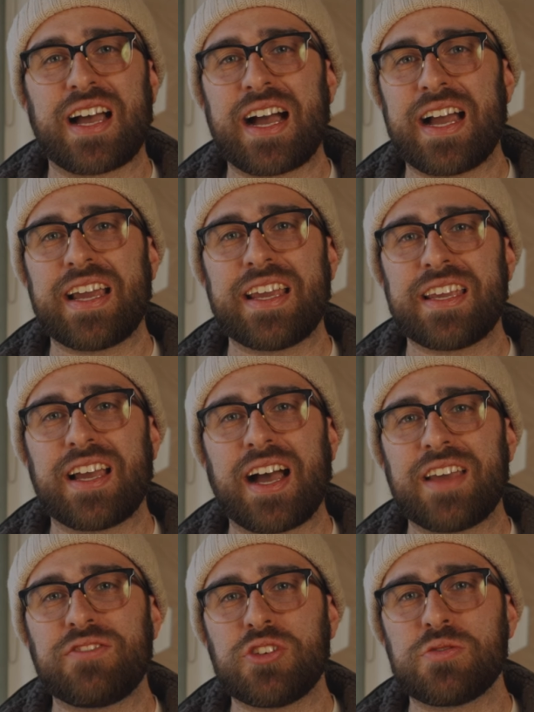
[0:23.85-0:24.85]

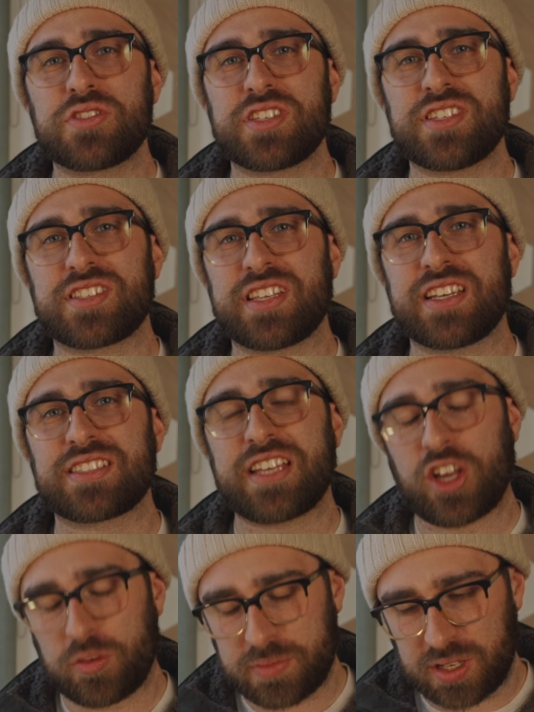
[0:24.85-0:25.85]
I've used these things to
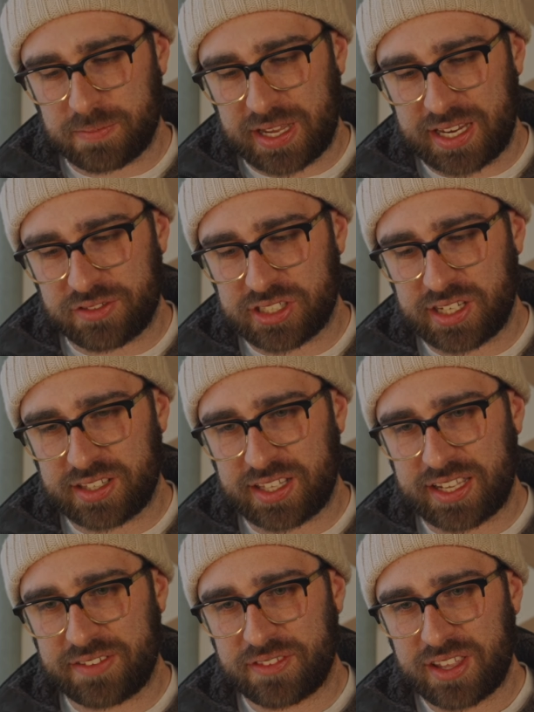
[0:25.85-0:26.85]
help me in my everyday
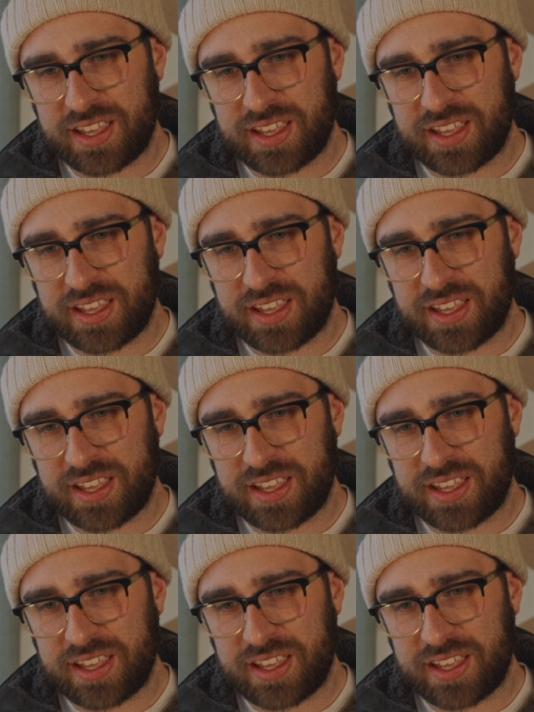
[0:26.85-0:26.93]
life